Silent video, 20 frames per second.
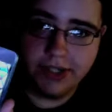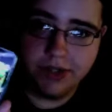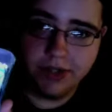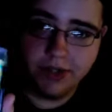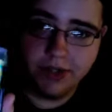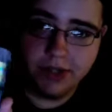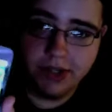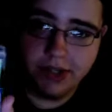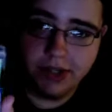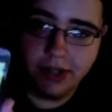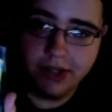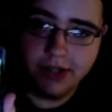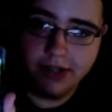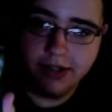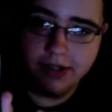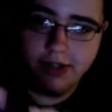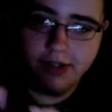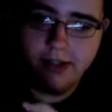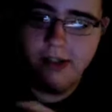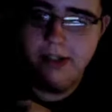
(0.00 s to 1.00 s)
So you can kind
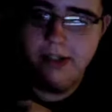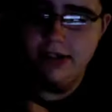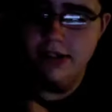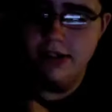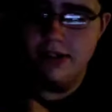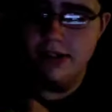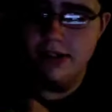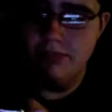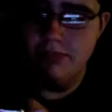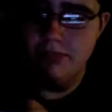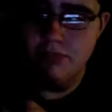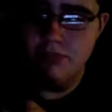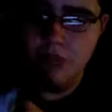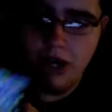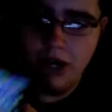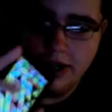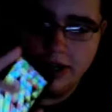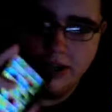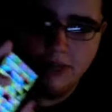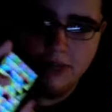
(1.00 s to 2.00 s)
of
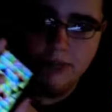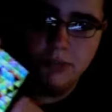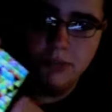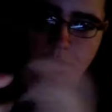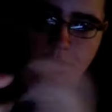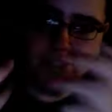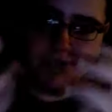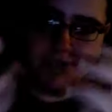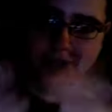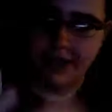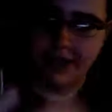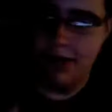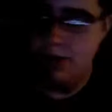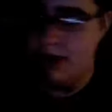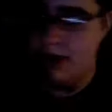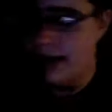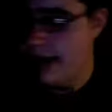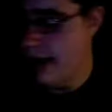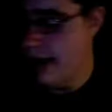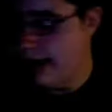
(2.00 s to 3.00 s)
rack up points that way,
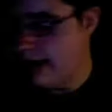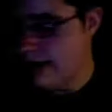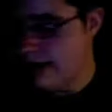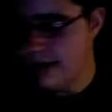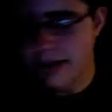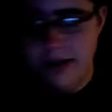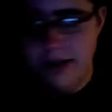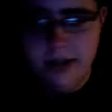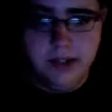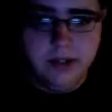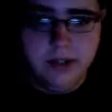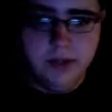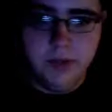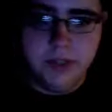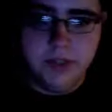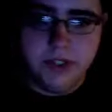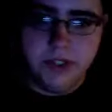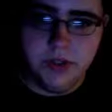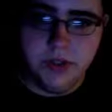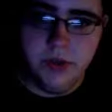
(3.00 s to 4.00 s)
I guess,
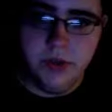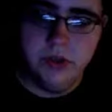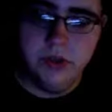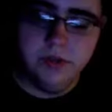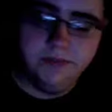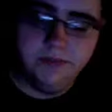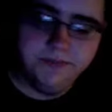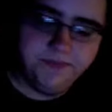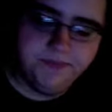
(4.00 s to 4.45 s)
which is cool.